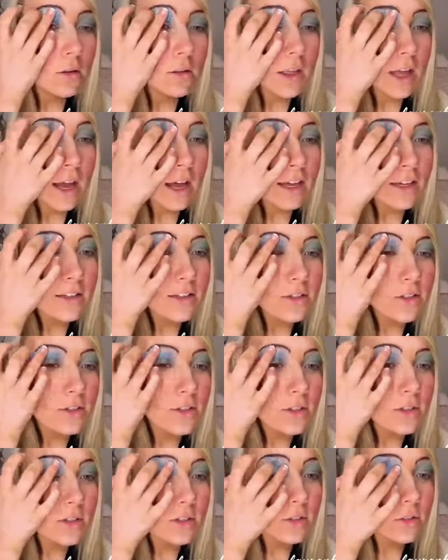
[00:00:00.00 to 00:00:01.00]
that is
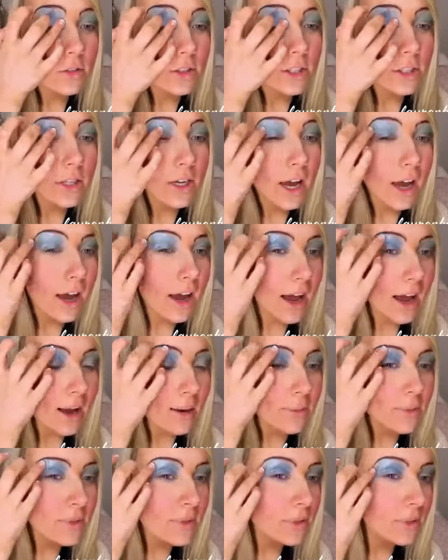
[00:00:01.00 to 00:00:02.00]
just looking
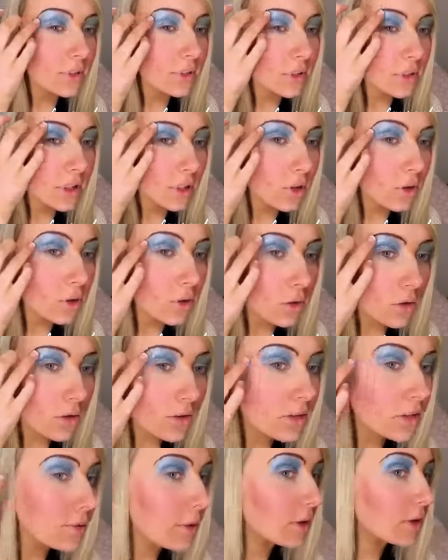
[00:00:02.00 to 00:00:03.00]
absolutely
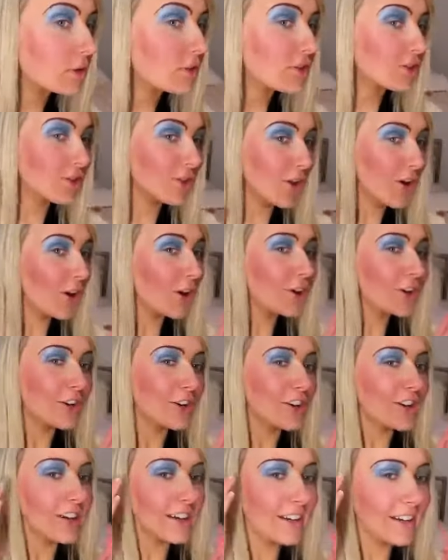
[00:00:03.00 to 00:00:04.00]
awesome. It looks so
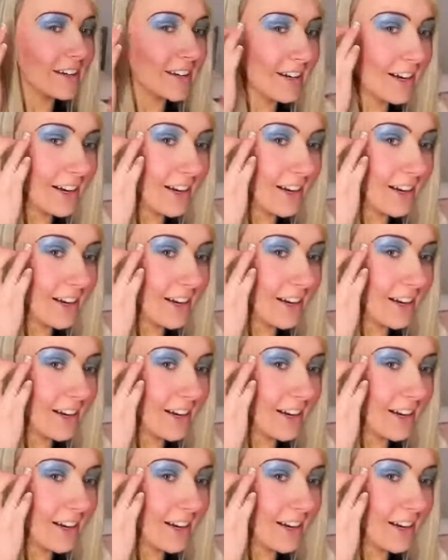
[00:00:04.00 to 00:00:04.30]
good.